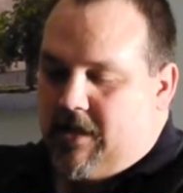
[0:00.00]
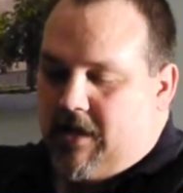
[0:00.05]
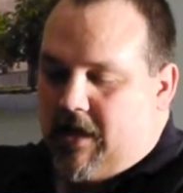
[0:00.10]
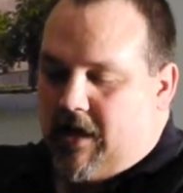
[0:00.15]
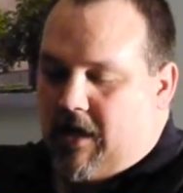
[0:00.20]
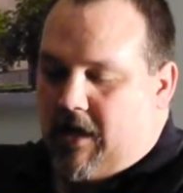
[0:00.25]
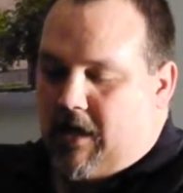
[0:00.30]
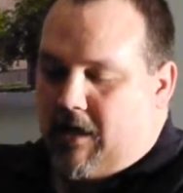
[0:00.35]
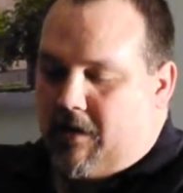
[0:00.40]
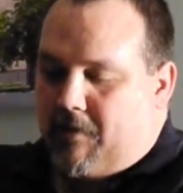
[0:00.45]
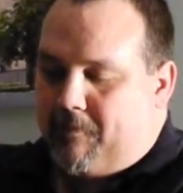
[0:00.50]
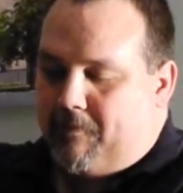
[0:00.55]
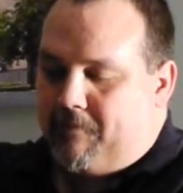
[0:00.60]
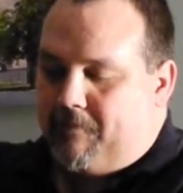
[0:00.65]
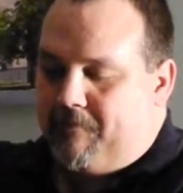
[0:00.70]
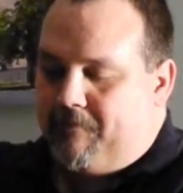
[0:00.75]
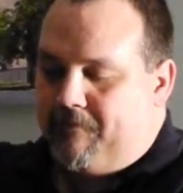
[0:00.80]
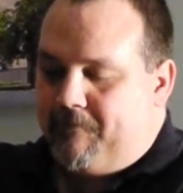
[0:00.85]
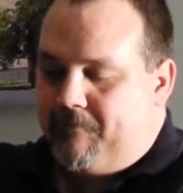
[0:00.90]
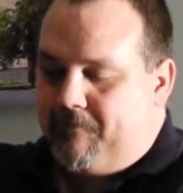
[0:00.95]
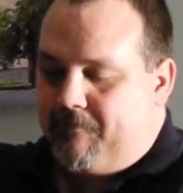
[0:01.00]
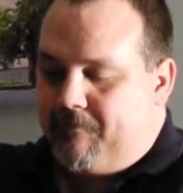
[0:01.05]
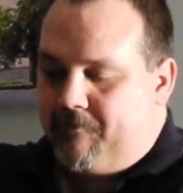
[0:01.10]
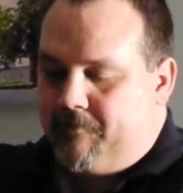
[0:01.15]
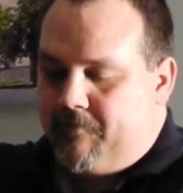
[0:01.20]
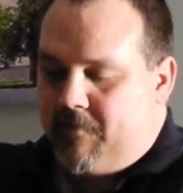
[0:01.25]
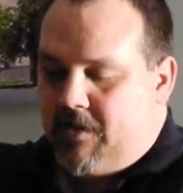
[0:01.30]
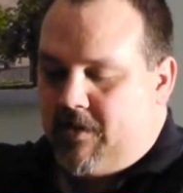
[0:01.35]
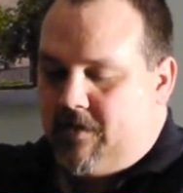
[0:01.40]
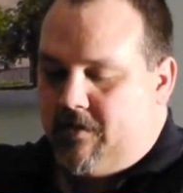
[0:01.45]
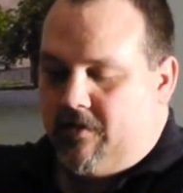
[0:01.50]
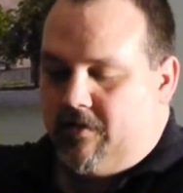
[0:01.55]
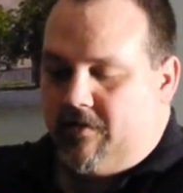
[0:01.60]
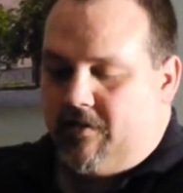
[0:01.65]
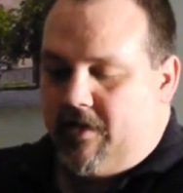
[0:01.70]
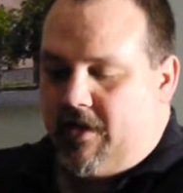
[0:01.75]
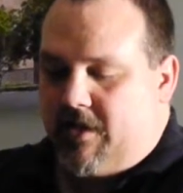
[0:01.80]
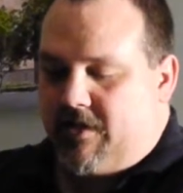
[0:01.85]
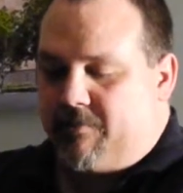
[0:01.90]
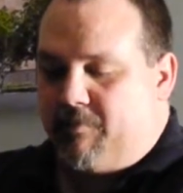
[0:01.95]
The
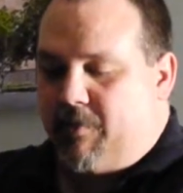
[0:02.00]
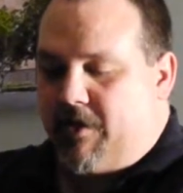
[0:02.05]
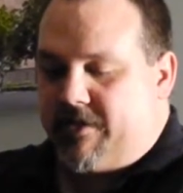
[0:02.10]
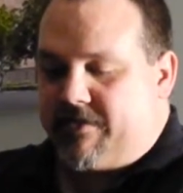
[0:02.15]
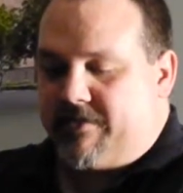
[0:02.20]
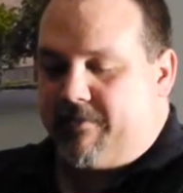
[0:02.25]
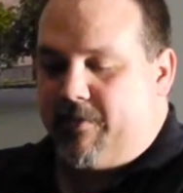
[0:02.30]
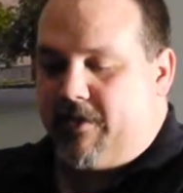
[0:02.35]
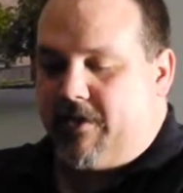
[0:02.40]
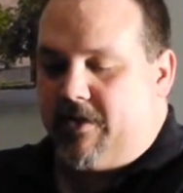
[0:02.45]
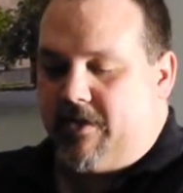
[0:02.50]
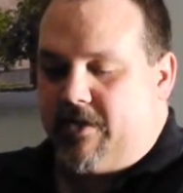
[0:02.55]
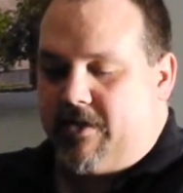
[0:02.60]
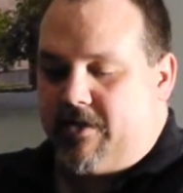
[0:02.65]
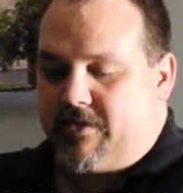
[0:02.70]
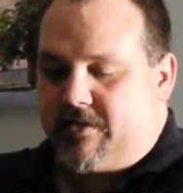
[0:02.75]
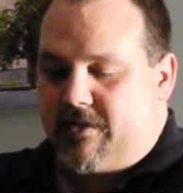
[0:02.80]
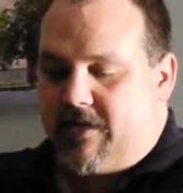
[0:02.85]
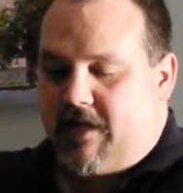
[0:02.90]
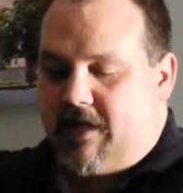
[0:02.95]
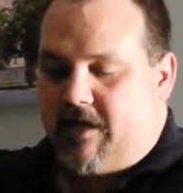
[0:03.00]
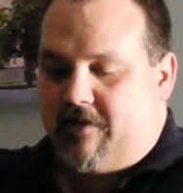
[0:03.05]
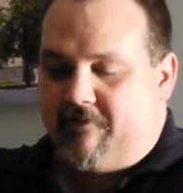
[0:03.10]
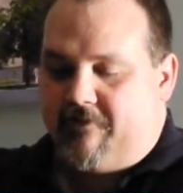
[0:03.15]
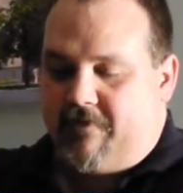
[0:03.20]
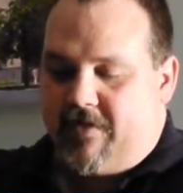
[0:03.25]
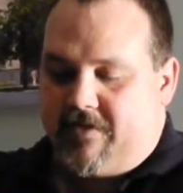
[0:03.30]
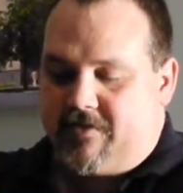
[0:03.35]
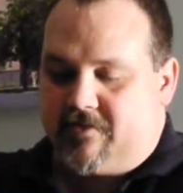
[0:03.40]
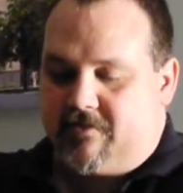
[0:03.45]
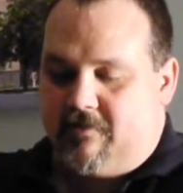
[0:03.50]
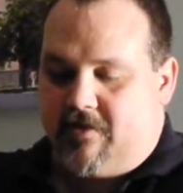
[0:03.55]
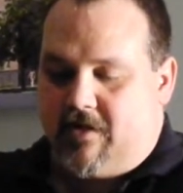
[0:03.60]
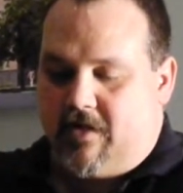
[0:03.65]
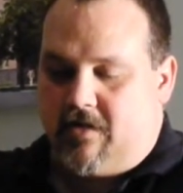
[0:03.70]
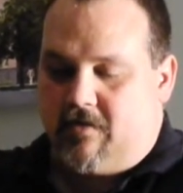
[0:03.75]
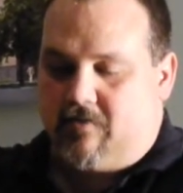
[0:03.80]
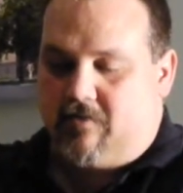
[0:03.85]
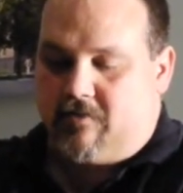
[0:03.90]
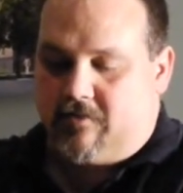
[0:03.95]
next possibility is to have face
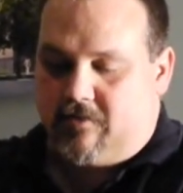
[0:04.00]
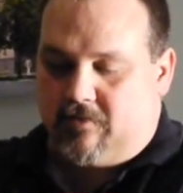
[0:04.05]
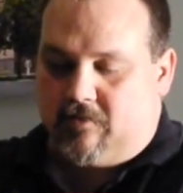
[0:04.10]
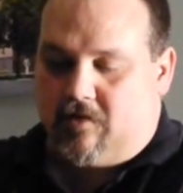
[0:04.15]
grain or